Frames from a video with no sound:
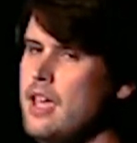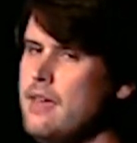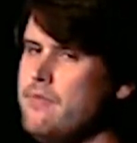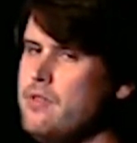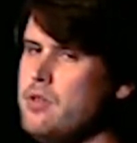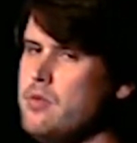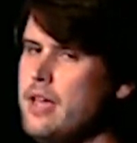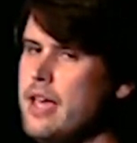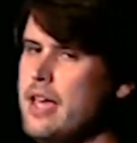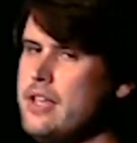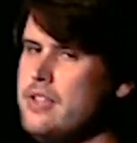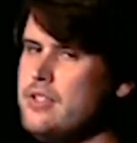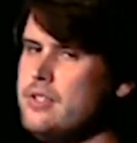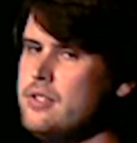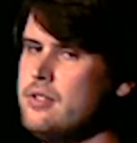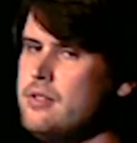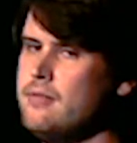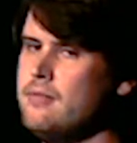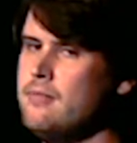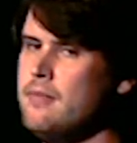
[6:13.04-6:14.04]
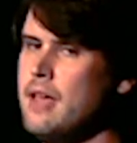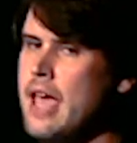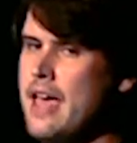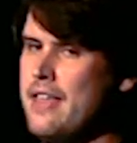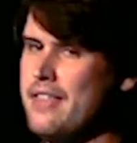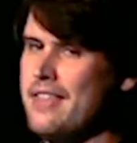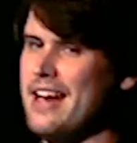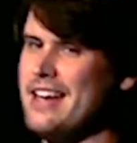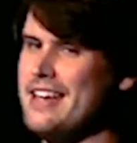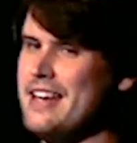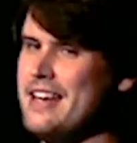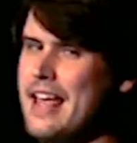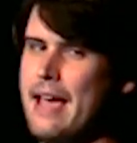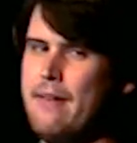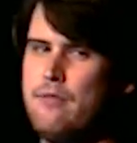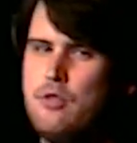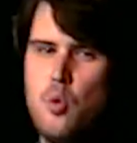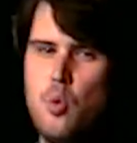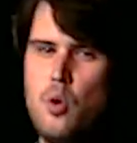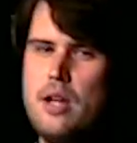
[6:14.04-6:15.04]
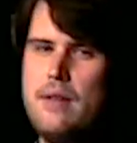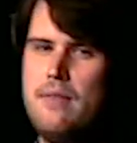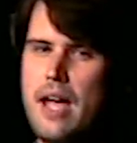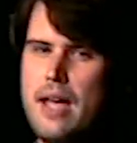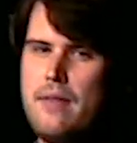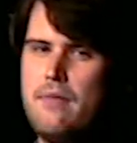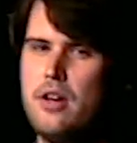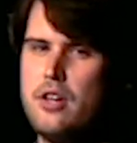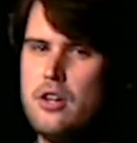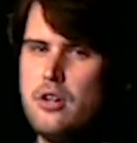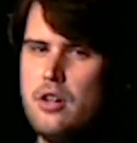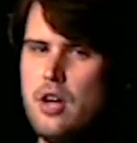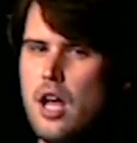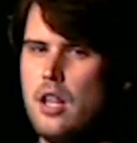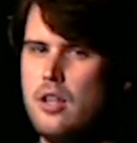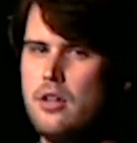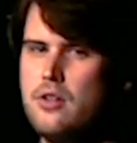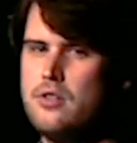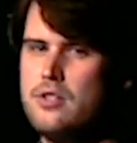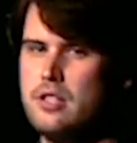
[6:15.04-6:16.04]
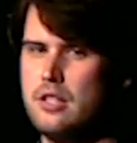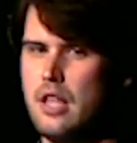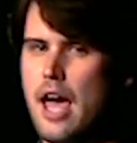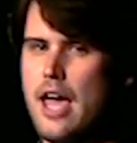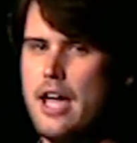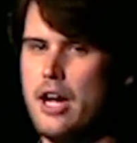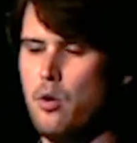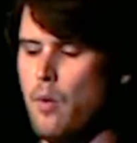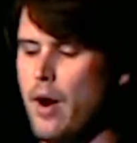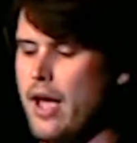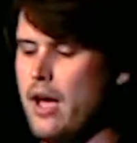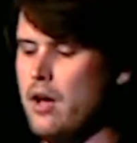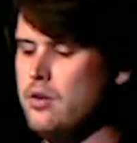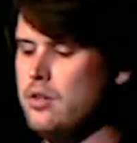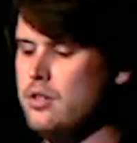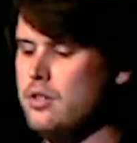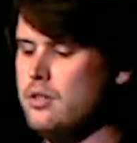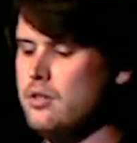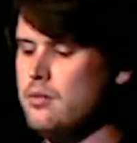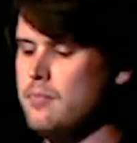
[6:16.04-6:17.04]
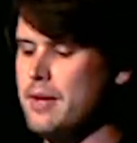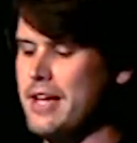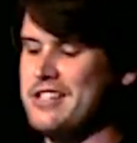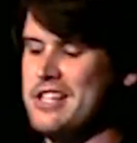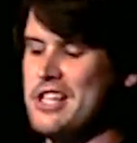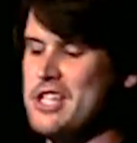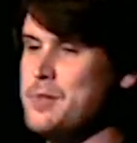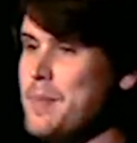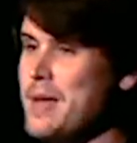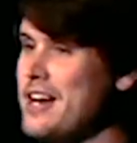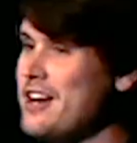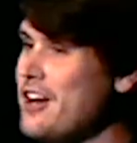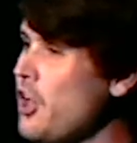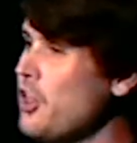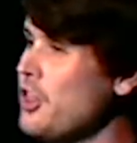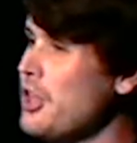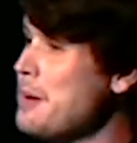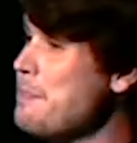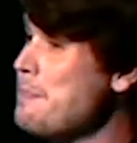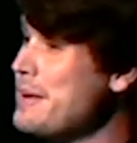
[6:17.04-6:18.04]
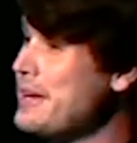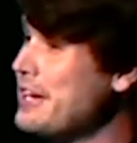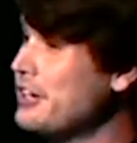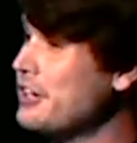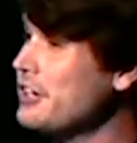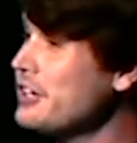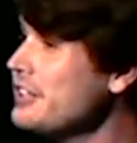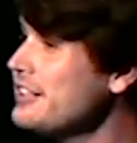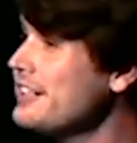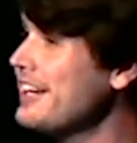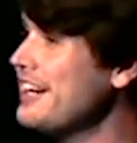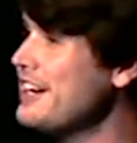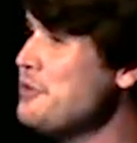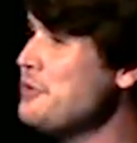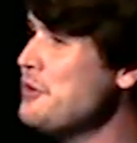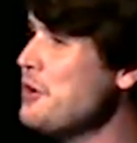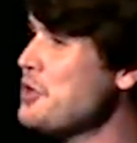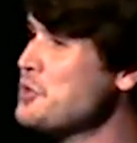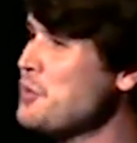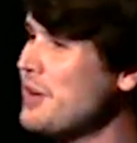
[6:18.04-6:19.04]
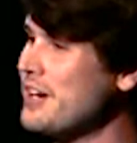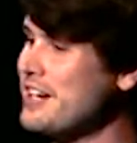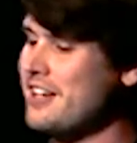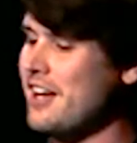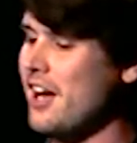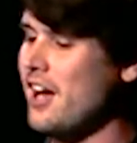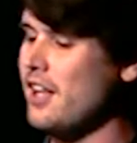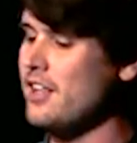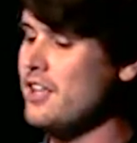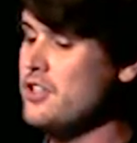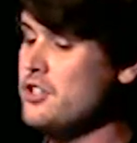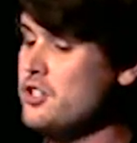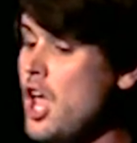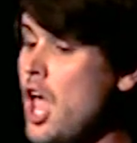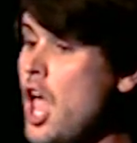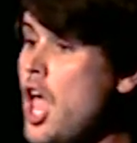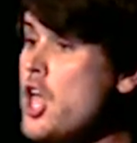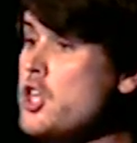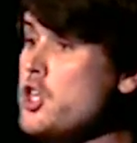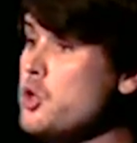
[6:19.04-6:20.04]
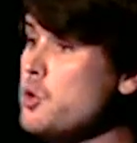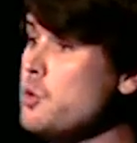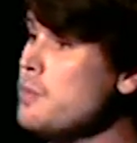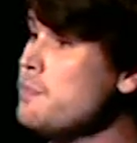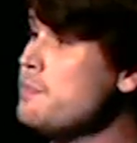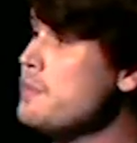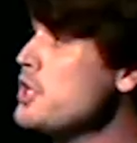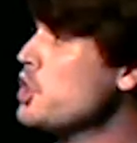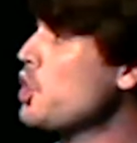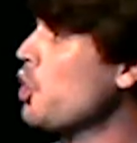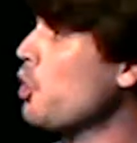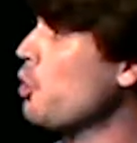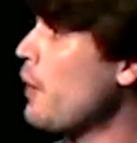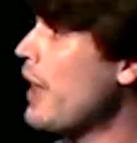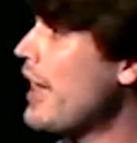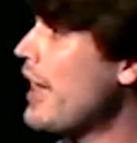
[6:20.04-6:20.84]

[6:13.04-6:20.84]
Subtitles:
If you guessed that I didn't have $2,500 lying around because I spent it all on beer and who knows what in college, you would be